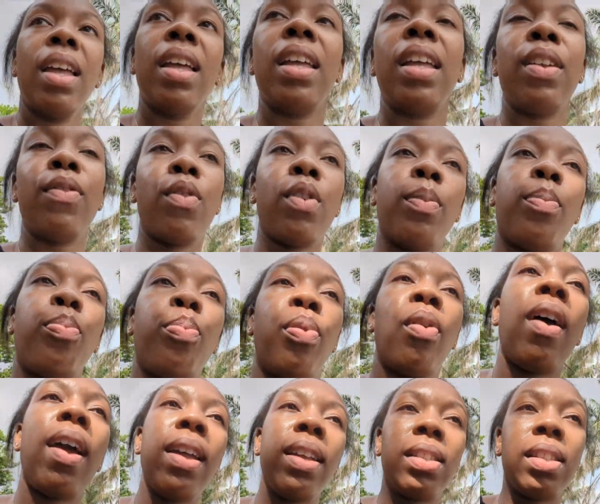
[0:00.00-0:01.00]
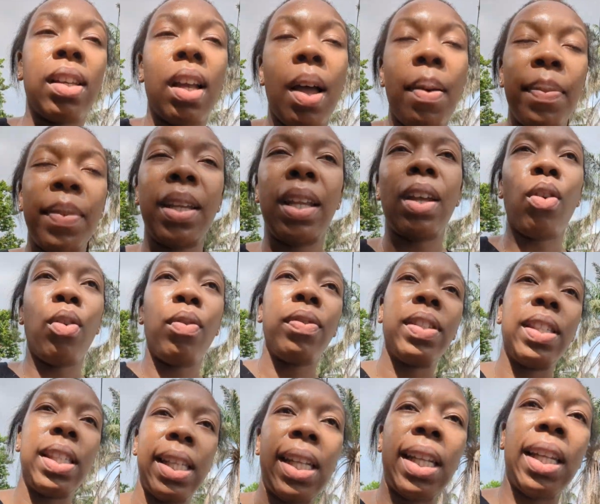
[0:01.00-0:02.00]
Even prior to coming here,
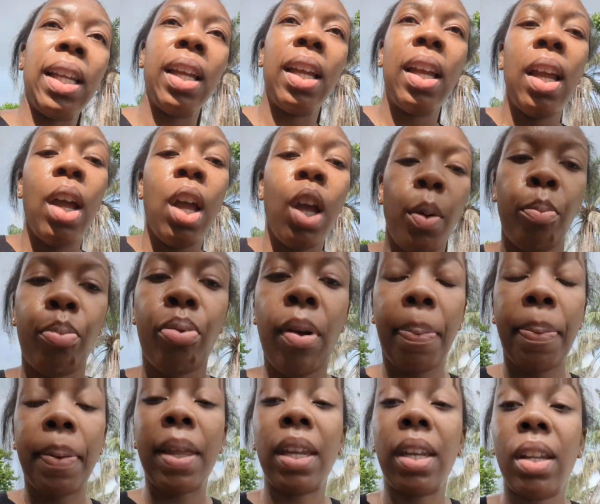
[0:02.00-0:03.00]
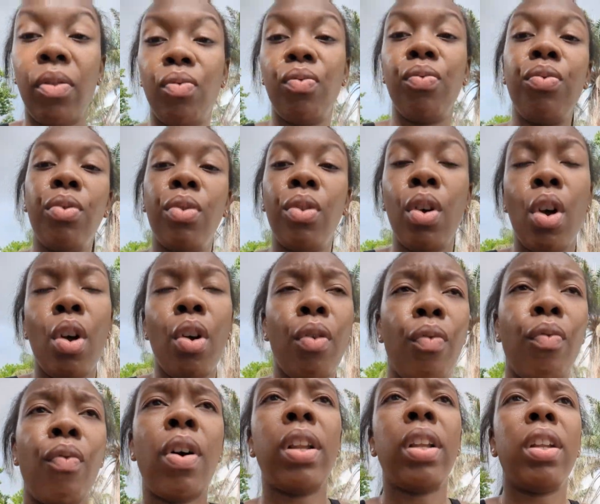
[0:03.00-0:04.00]
obviously, prepping and
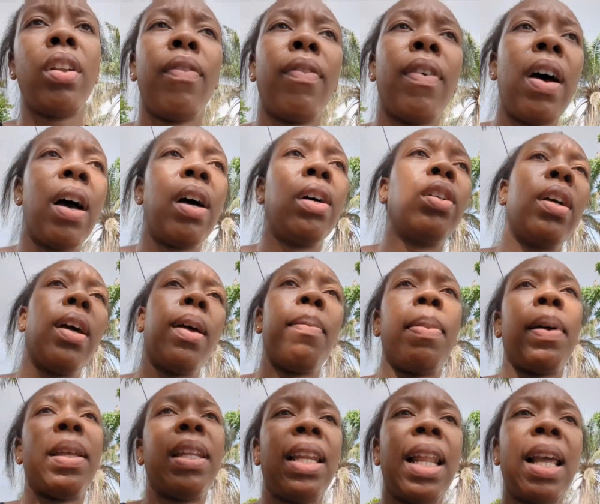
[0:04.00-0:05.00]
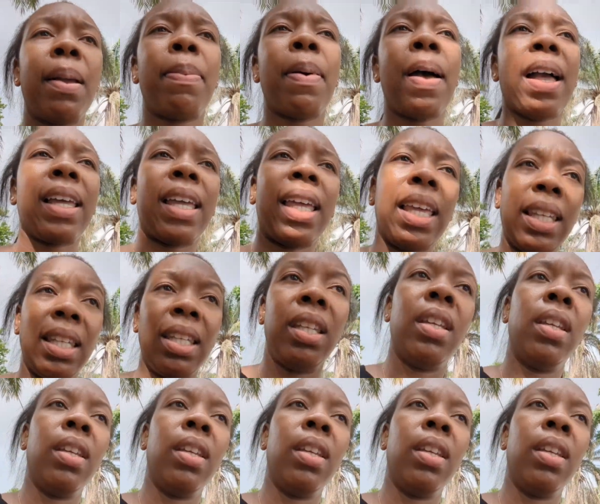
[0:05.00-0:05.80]
running around, going to bed late, packing.